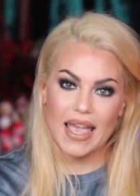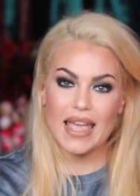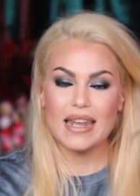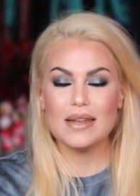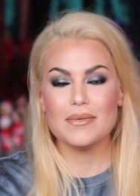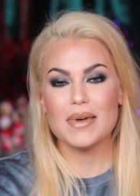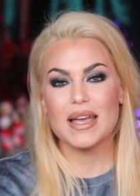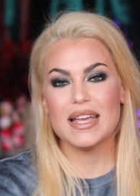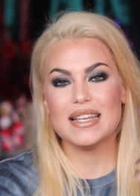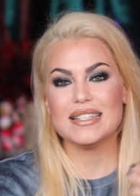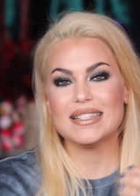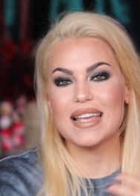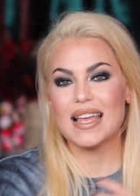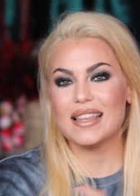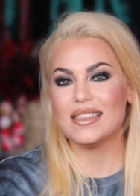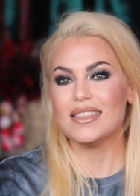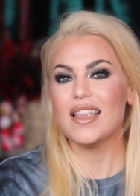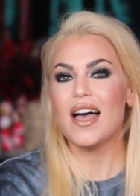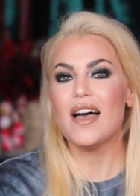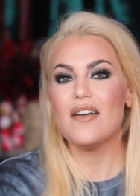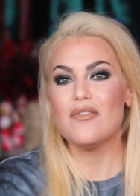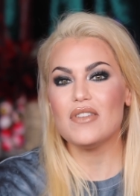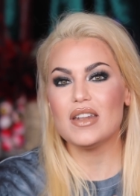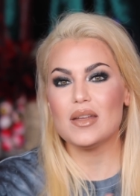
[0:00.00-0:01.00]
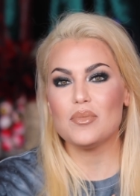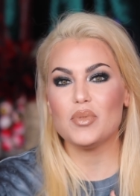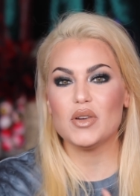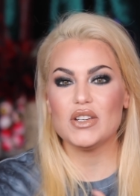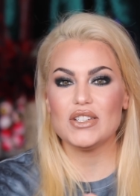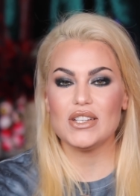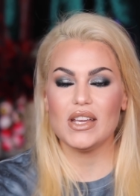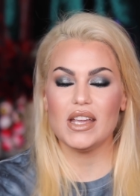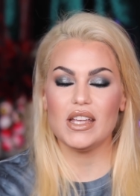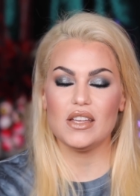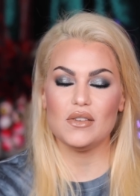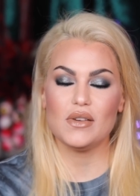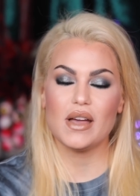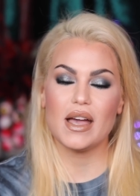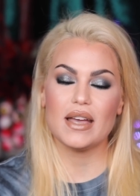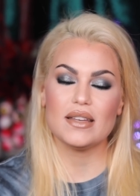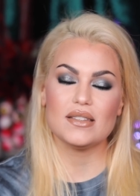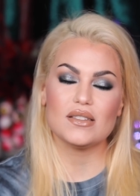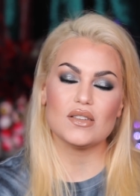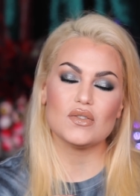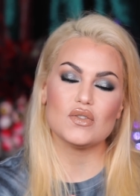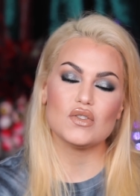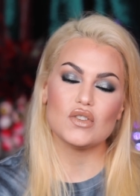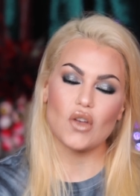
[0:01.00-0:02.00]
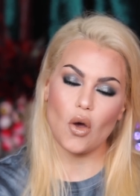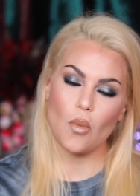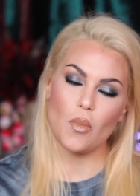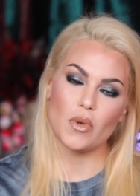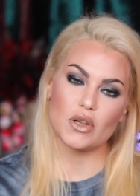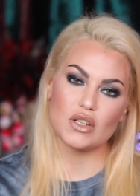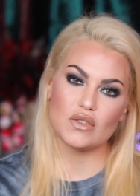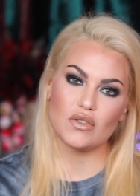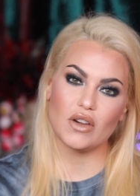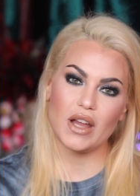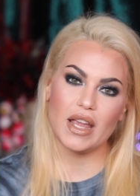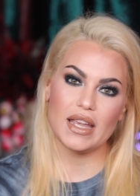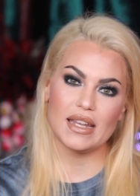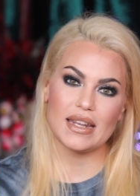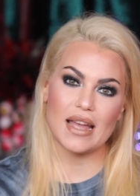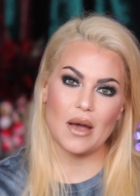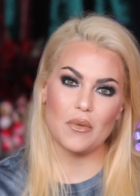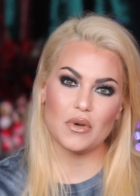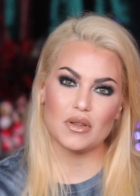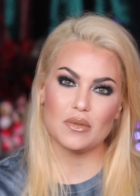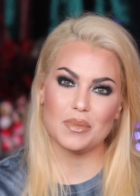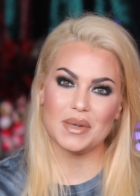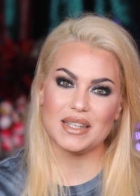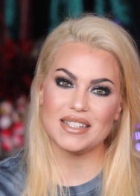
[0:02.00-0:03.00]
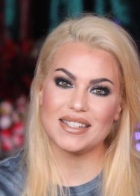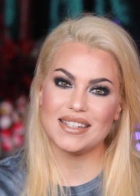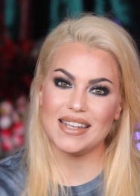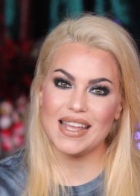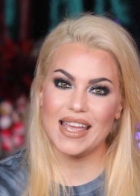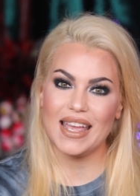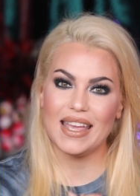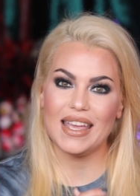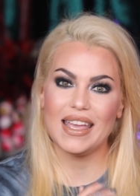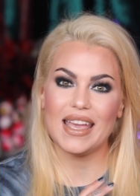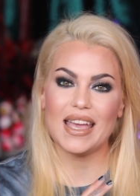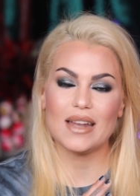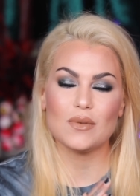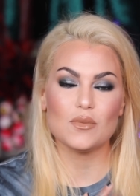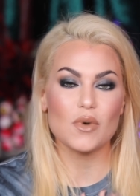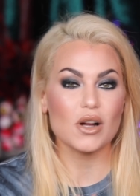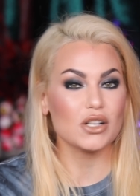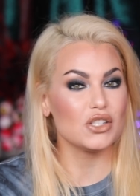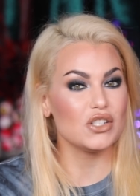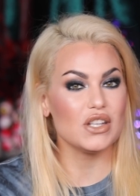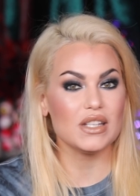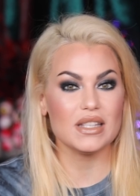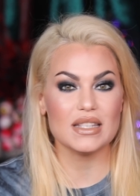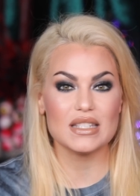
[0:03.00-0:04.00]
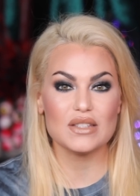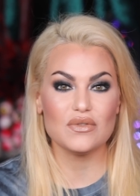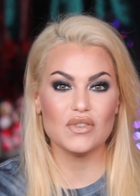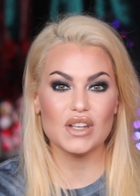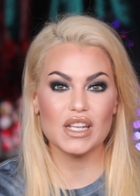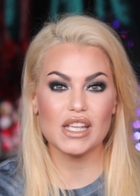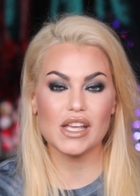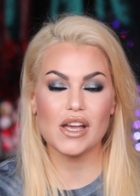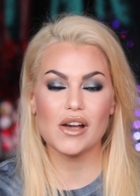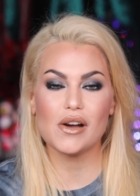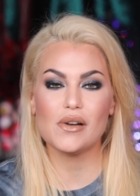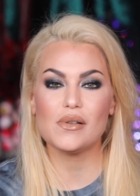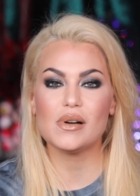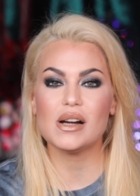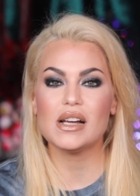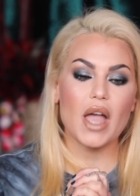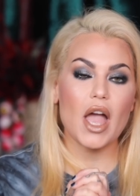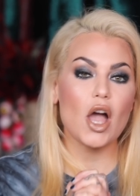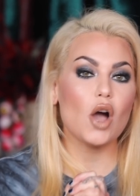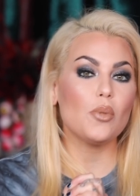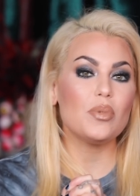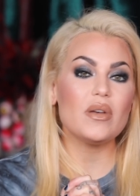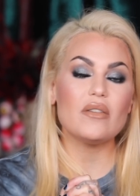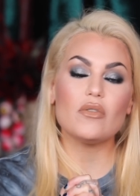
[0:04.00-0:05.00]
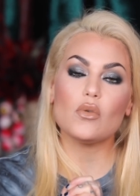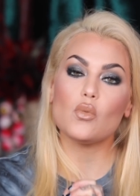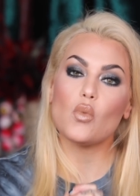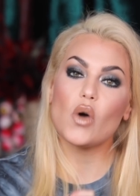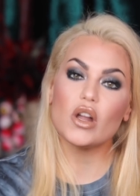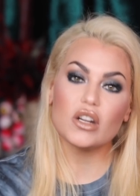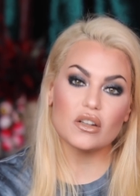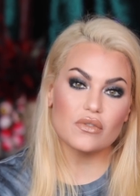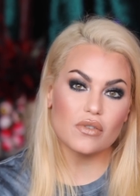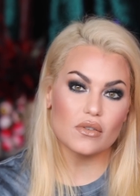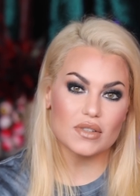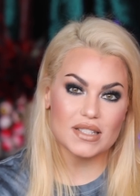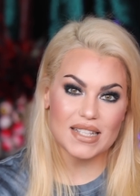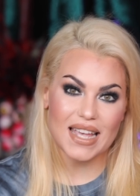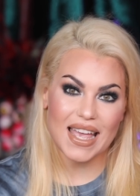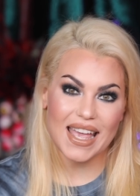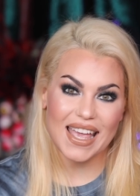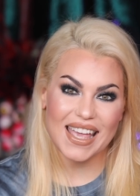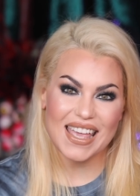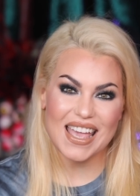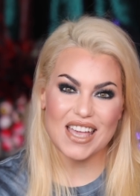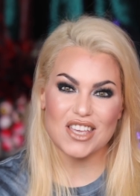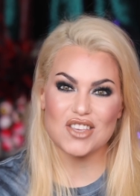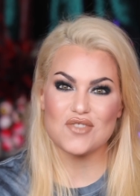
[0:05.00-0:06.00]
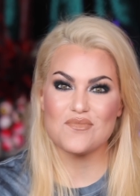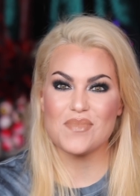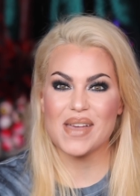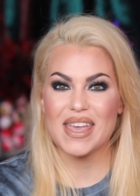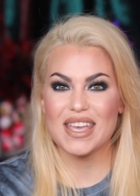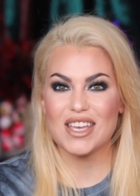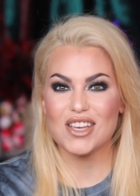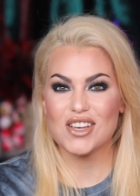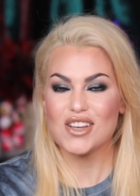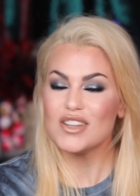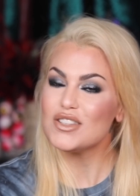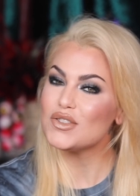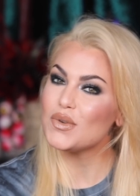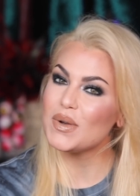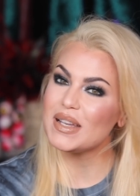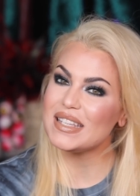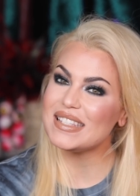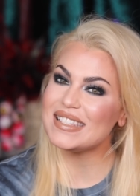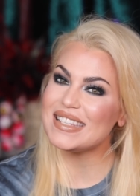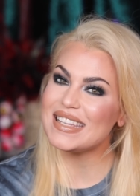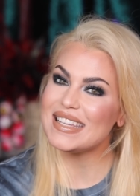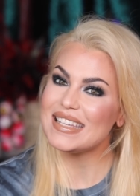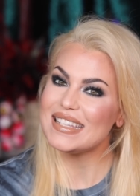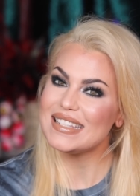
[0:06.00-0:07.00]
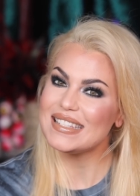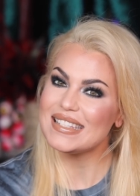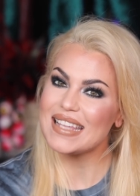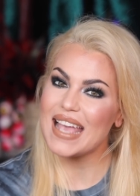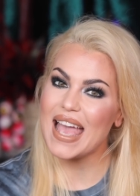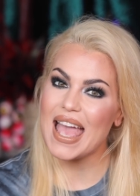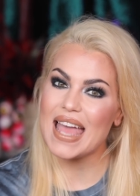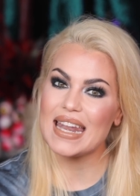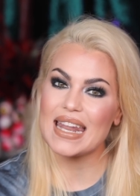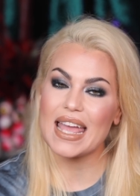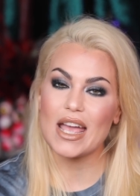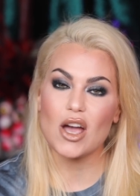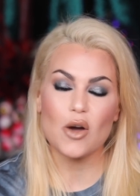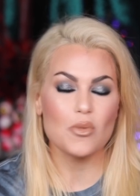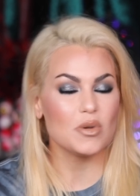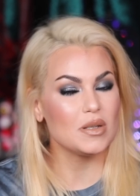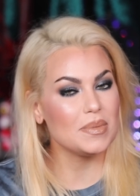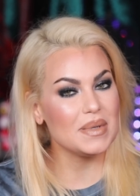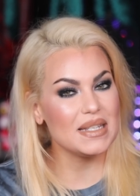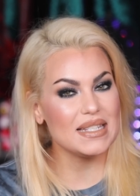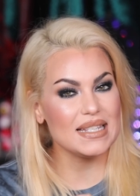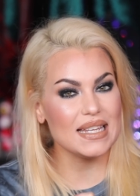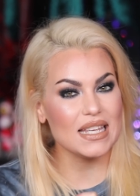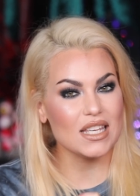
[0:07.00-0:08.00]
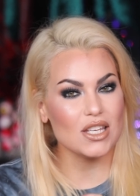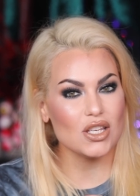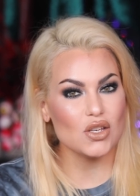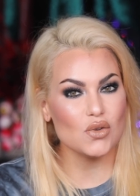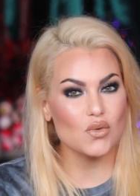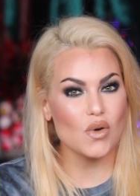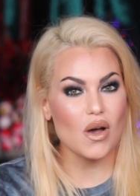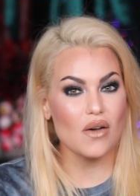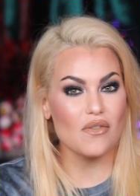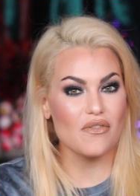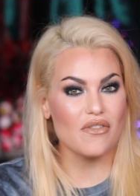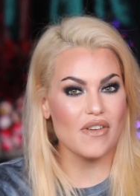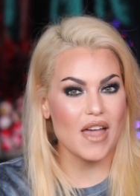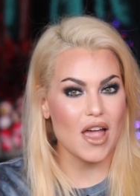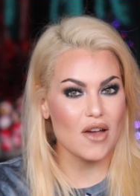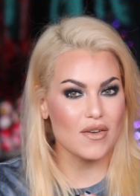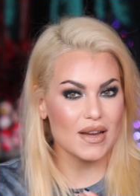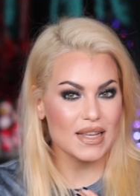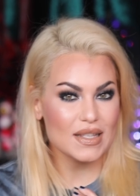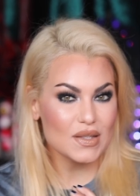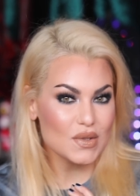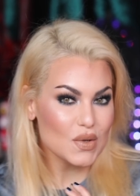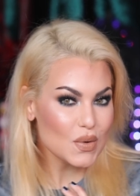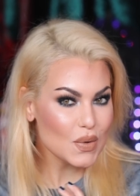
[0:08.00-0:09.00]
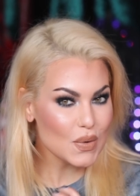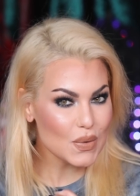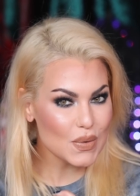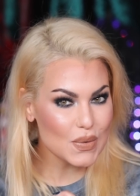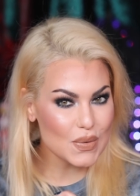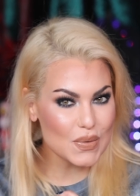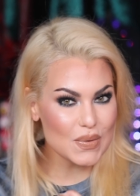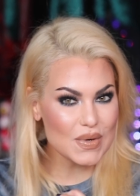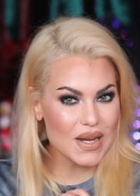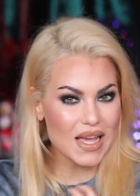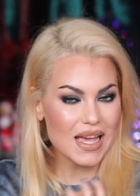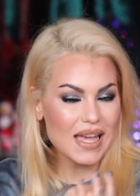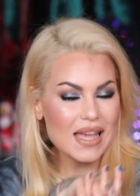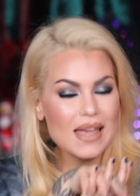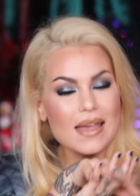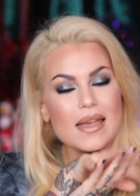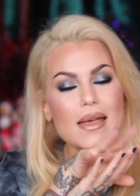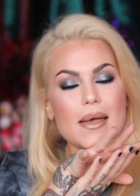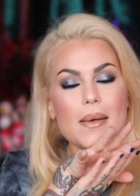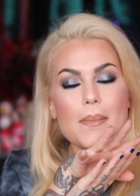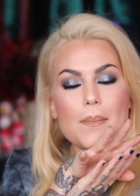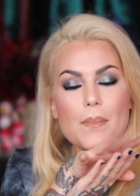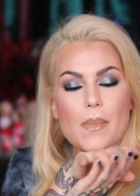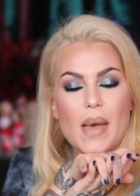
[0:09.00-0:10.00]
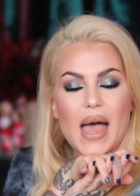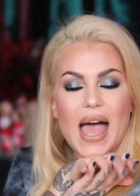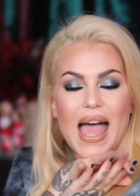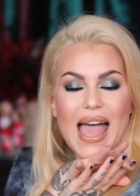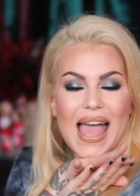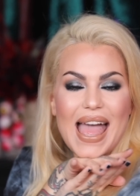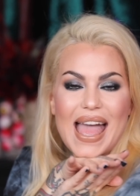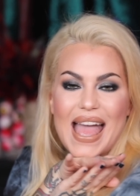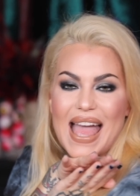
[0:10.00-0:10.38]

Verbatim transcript: Anyways, I love and appreciate you guys so much for hanging out with me today and watching this video. I hope you have a wonderful day, you make good choices, and I hope to be seeing you very soon. Bye!